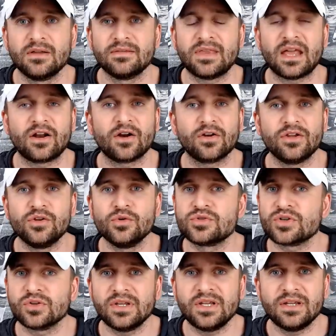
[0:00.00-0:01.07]
that are
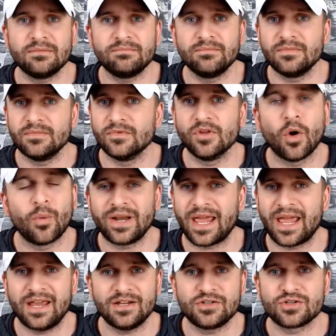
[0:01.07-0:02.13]
usually low in
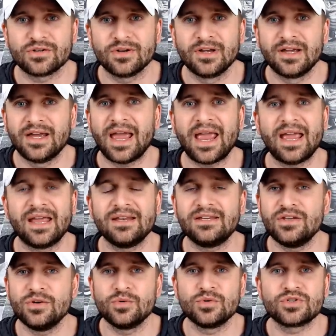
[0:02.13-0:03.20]
age and
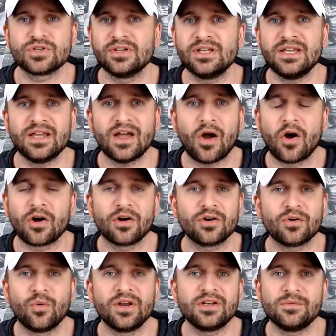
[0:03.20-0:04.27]
usually are
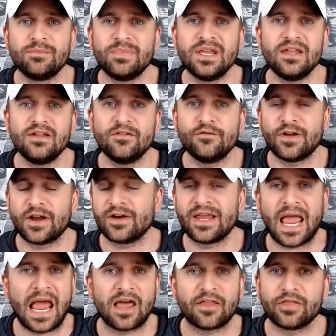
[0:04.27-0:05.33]
going to be
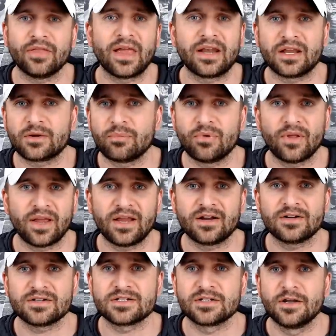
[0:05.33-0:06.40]
very athletic
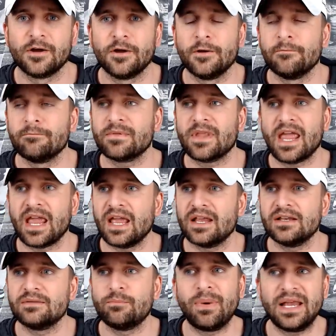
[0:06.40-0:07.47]
players.
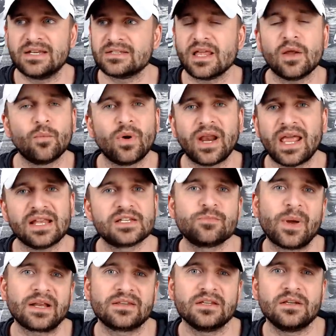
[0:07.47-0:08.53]
And based on what I
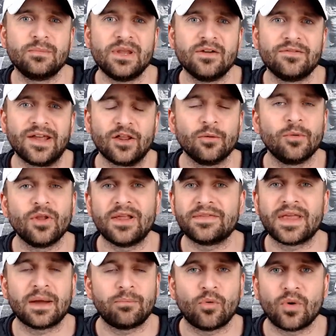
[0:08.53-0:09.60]
expected to be available at
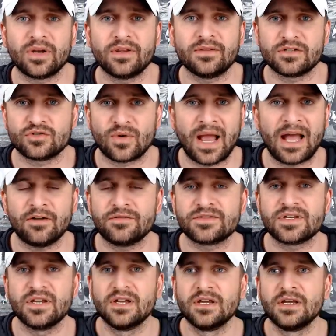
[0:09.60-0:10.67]
that point in the draft,